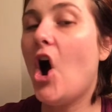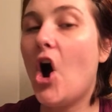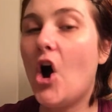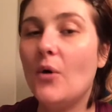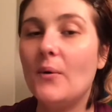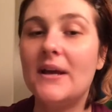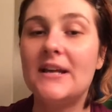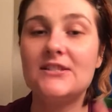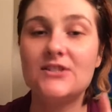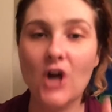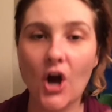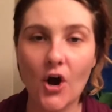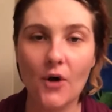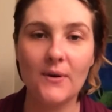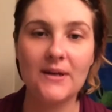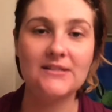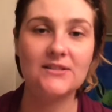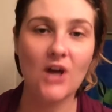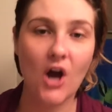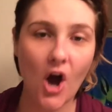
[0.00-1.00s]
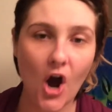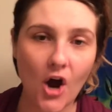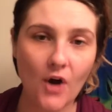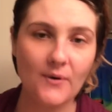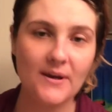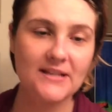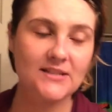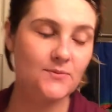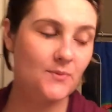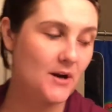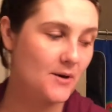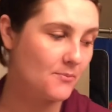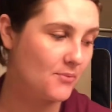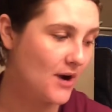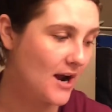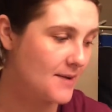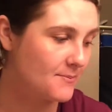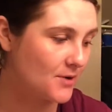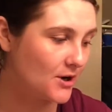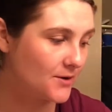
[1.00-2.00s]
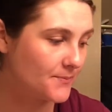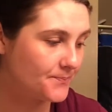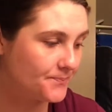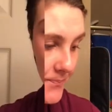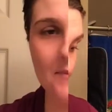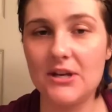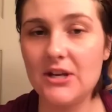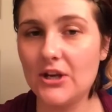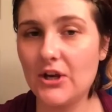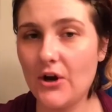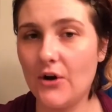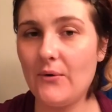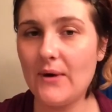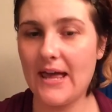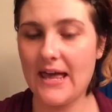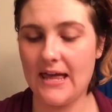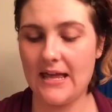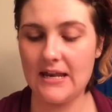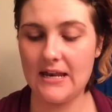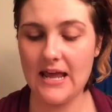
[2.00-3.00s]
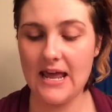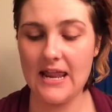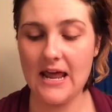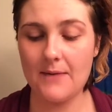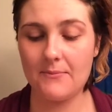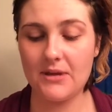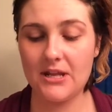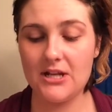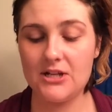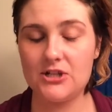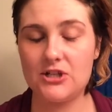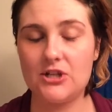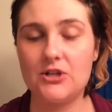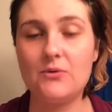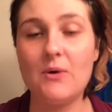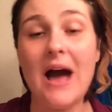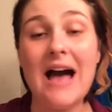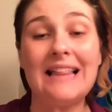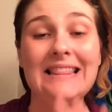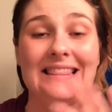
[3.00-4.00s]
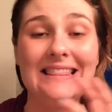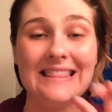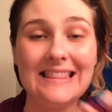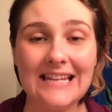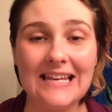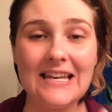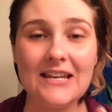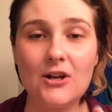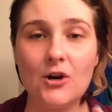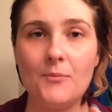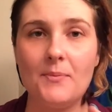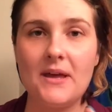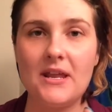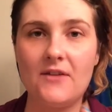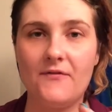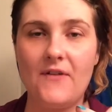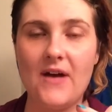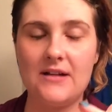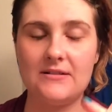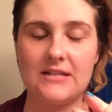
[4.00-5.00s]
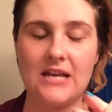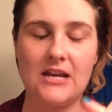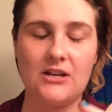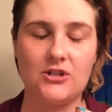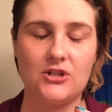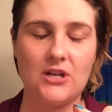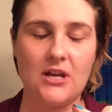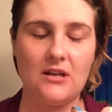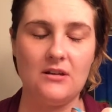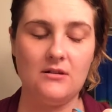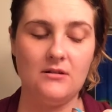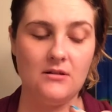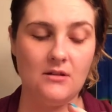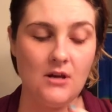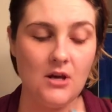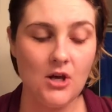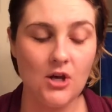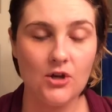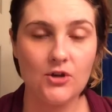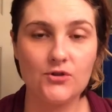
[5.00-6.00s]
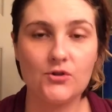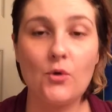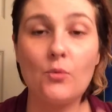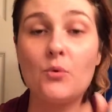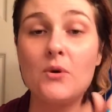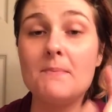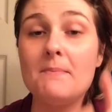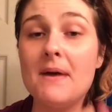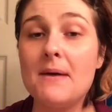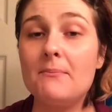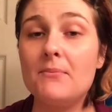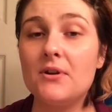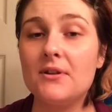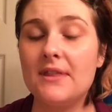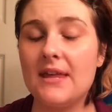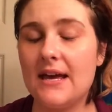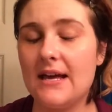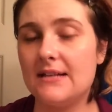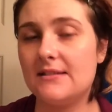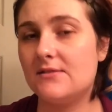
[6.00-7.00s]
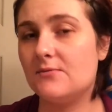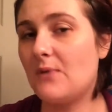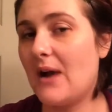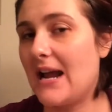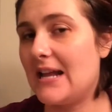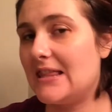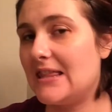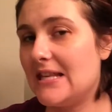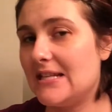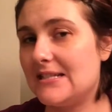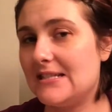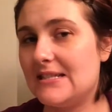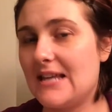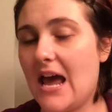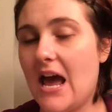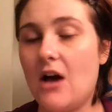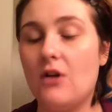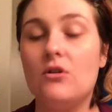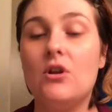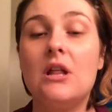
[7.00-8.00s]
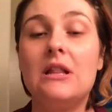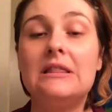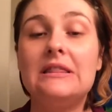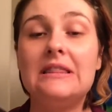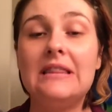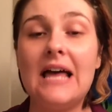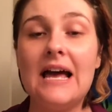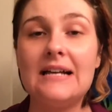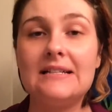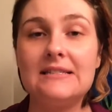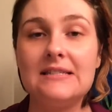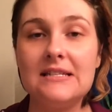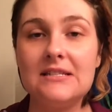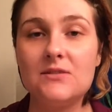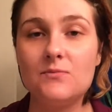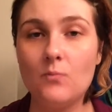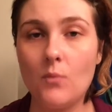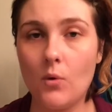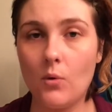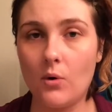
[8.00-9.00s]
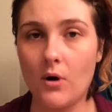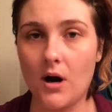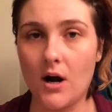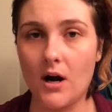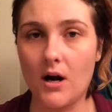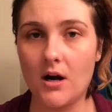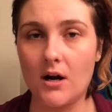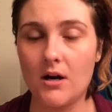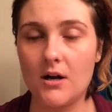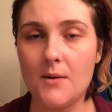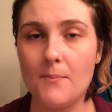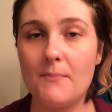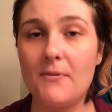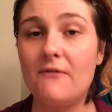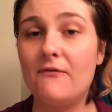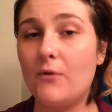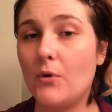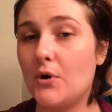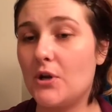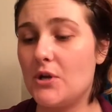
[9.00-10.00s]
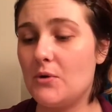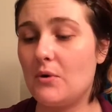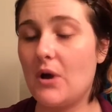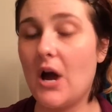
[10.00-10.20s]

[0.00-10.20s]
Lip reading: always, always, always wear primer. I'm gonna go in and I'm gonna do a little bit of foundation. So remember this, write this down. Less is more before you